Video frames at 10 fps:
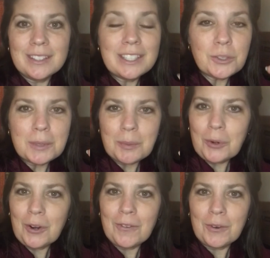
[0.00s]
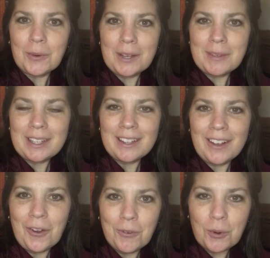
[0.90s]
a little bit more
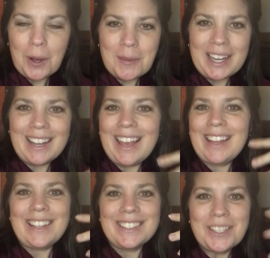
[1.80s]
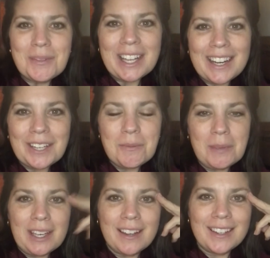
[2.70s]
overwhelming and intimidating,
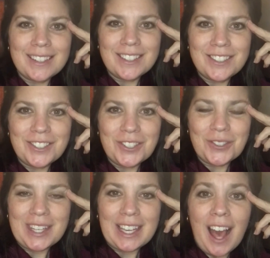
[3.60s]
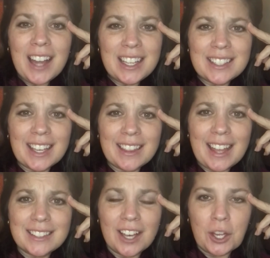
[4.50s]
because you think, I need to get
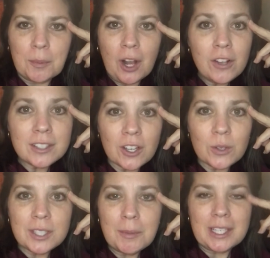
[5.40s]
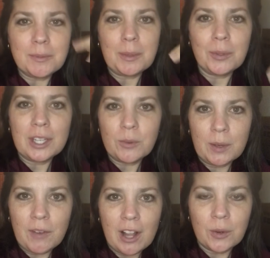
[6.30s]
that done. But also, some of these people that
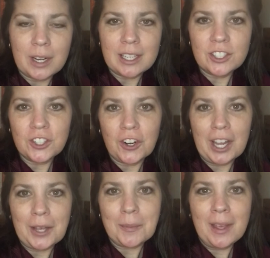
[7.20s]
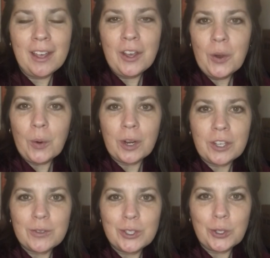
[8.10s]
we follow on Instagram or
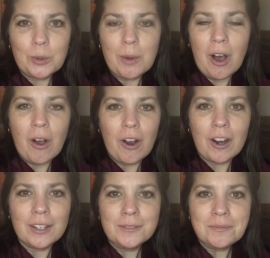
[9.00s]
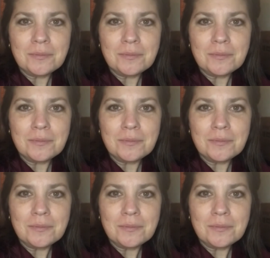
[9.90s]
YouTube are